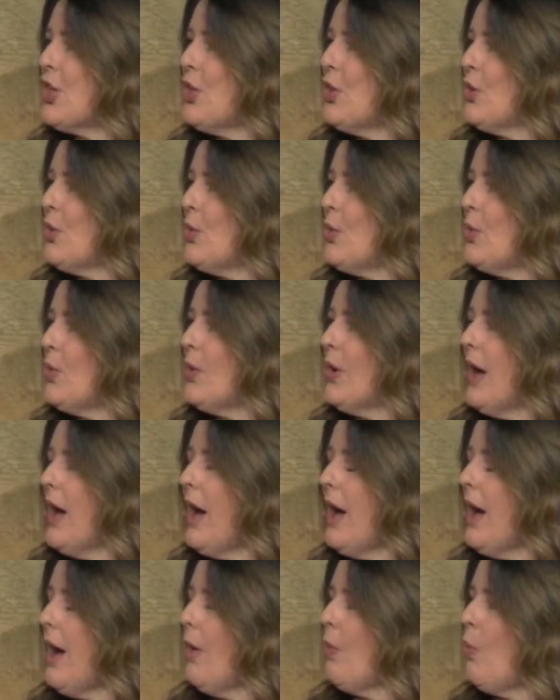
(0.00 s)
you
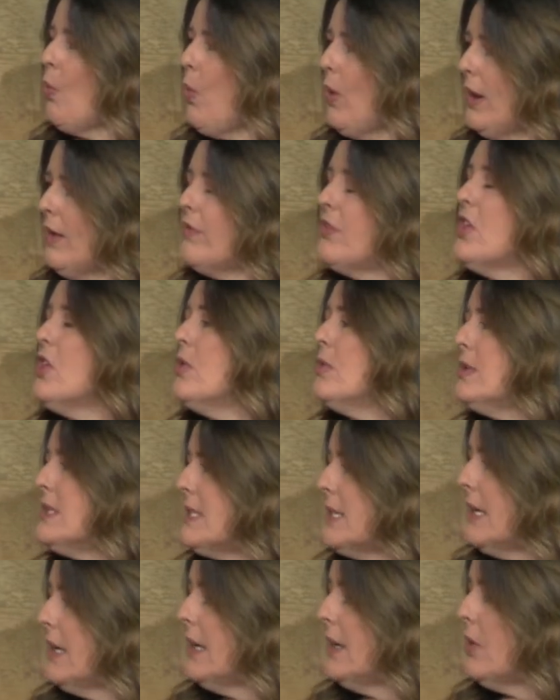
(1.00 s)
uh, what have you
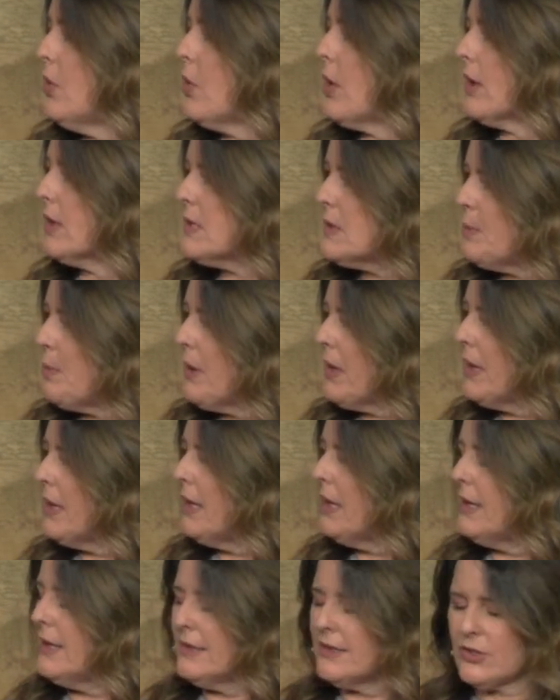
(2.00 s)
seen or
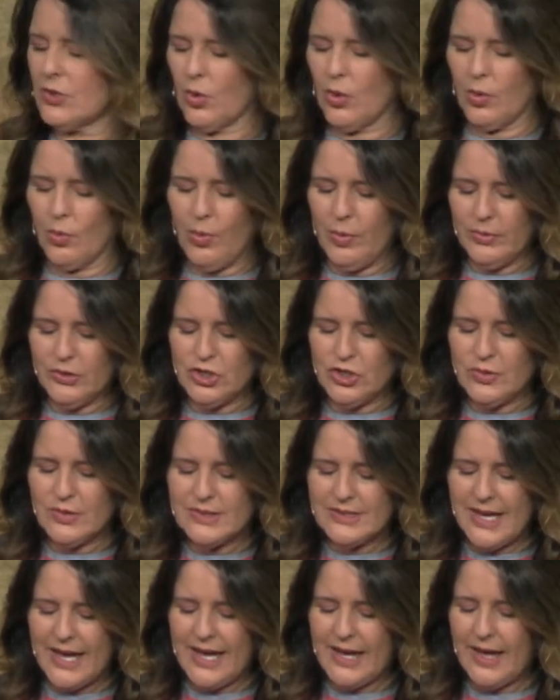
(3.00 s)
experienced, or what would you
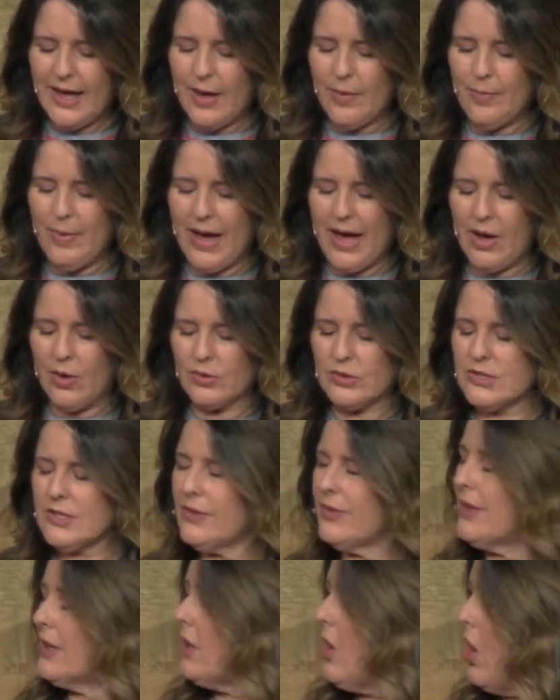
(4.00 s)
say about
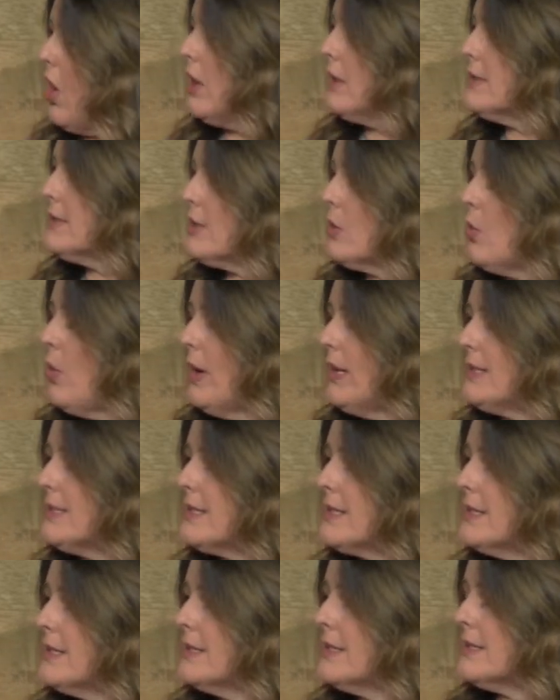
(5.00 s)
the
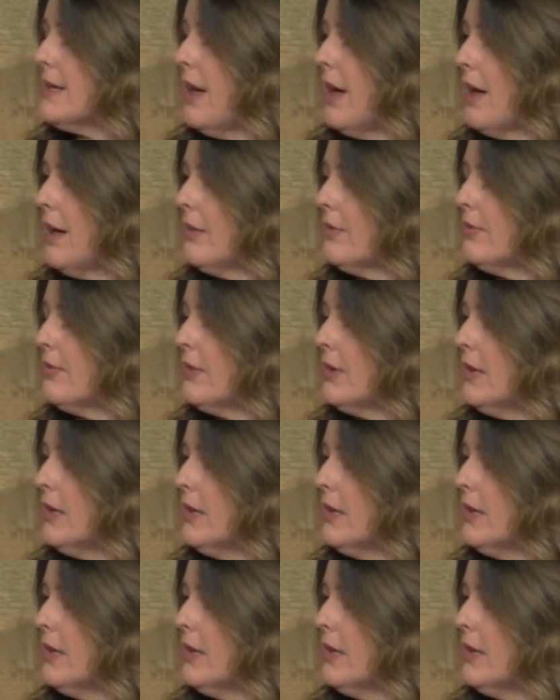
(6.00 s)
consequences of?